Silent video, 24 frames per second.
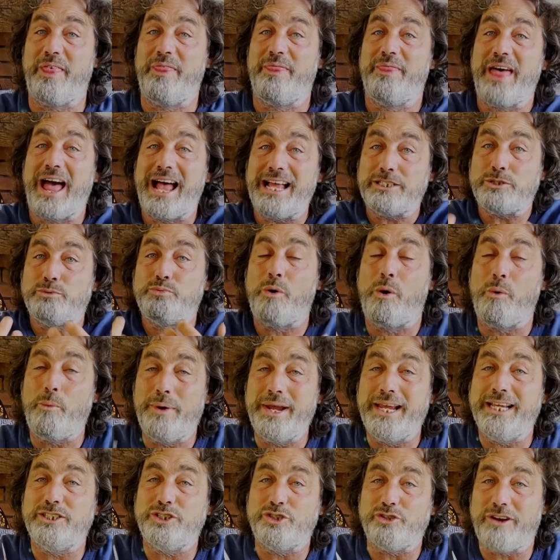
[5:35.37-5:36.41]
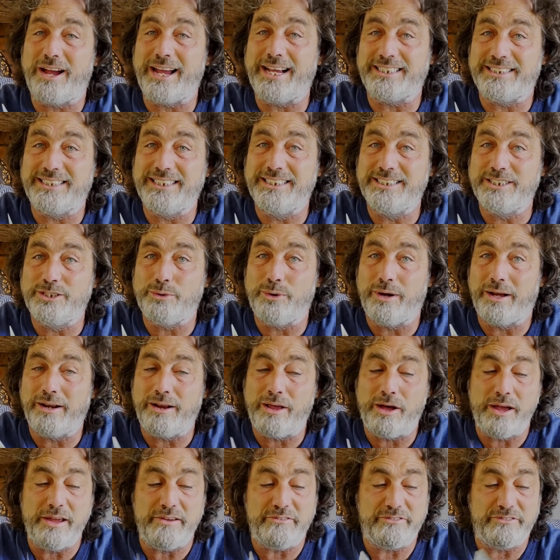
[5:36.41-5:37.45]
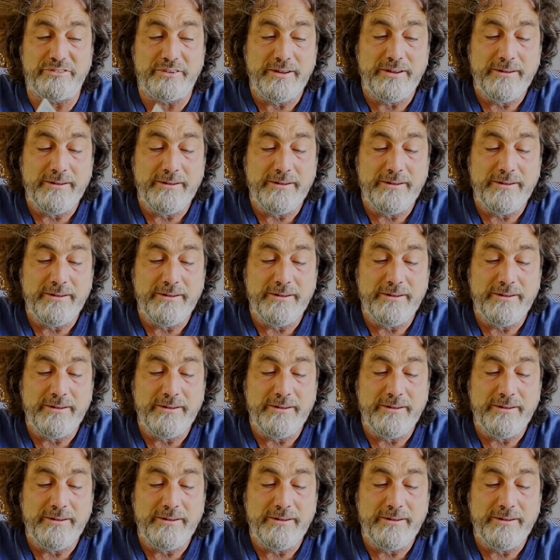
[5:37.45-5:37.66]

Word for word: that's what we attract into our life.